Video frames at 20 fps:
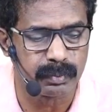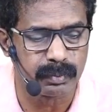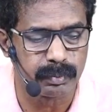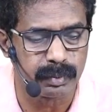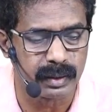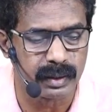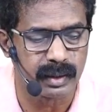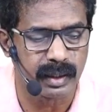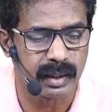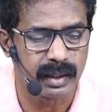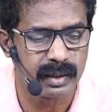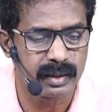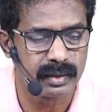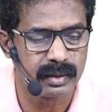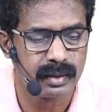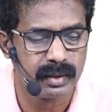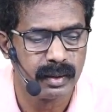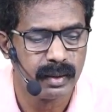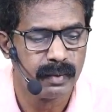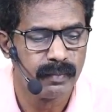B, right?
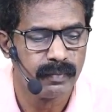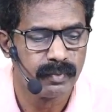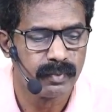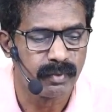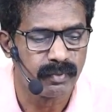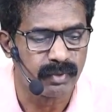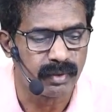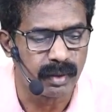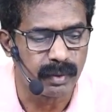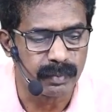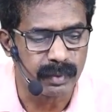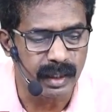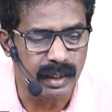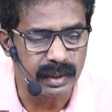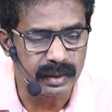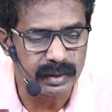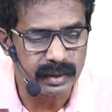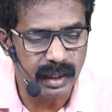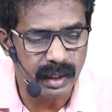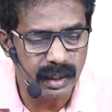From the
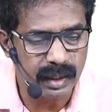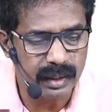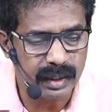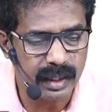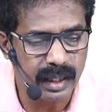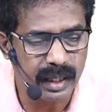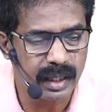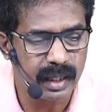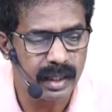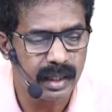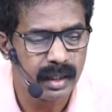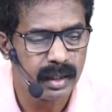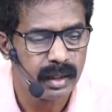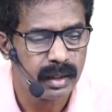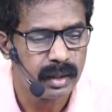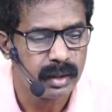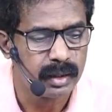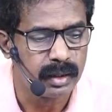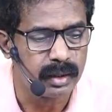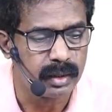entire A,
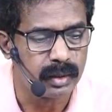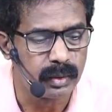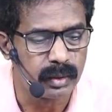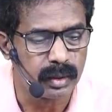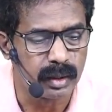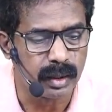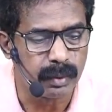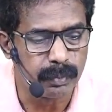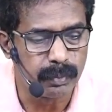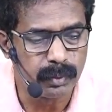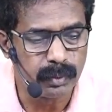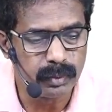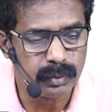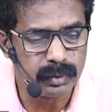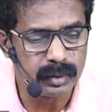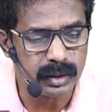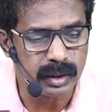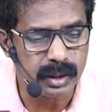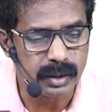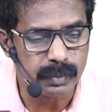you
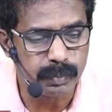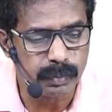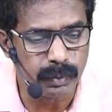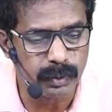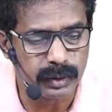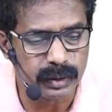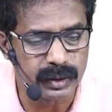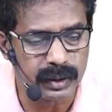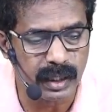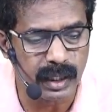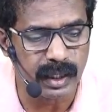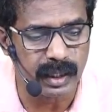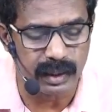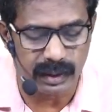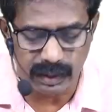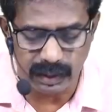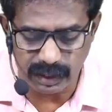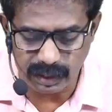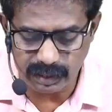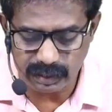remove this
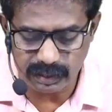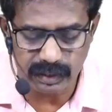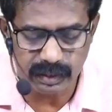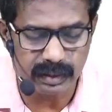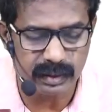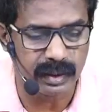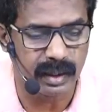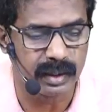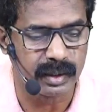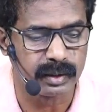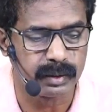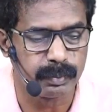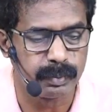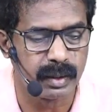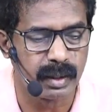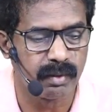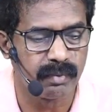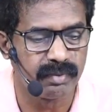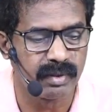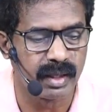portion, right? That is
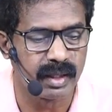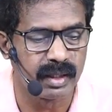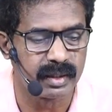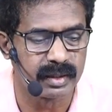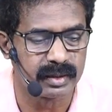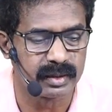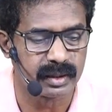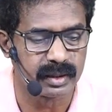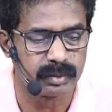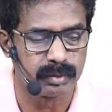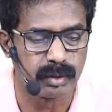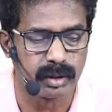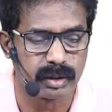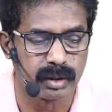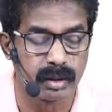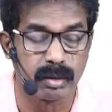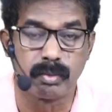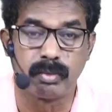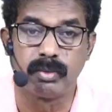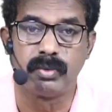P of A intersection we have
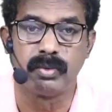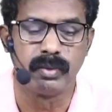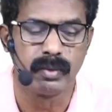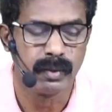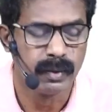to remove.